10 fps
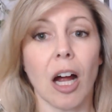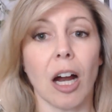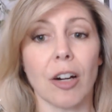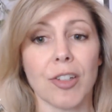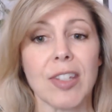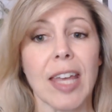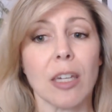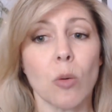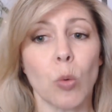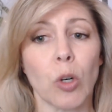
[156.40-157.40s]
Our
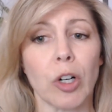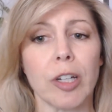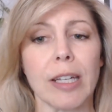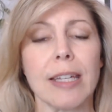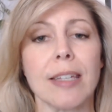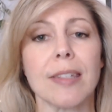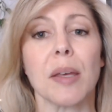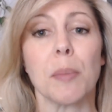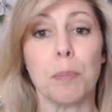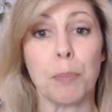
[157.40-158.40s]
second word is
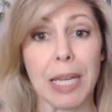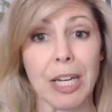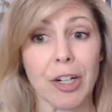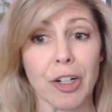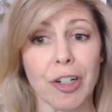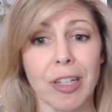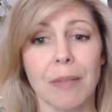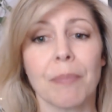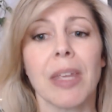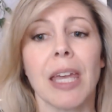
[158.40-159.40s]
beard.
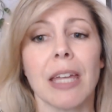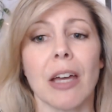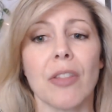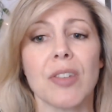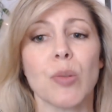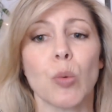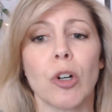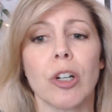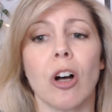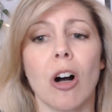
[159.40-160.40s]
Now, this
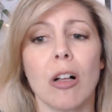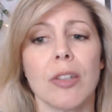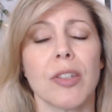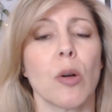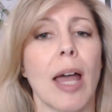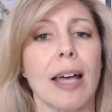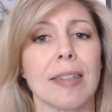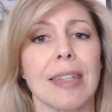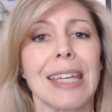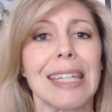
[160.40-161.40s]
word also
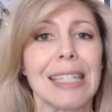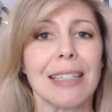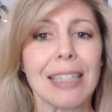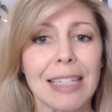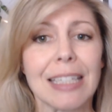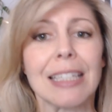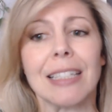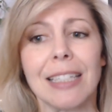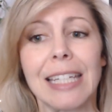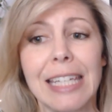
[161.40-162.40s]
has the I
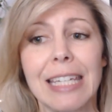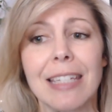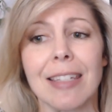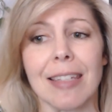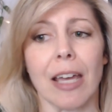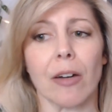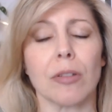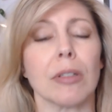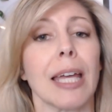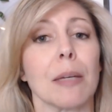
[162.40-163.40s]
and E sound
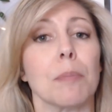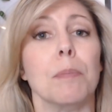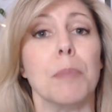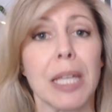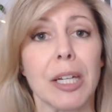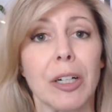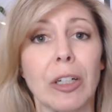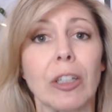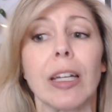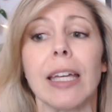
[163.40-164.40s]
like
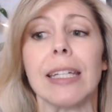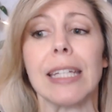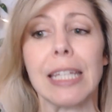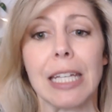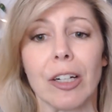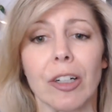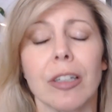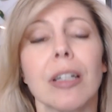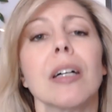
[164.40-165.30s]
beer and ear,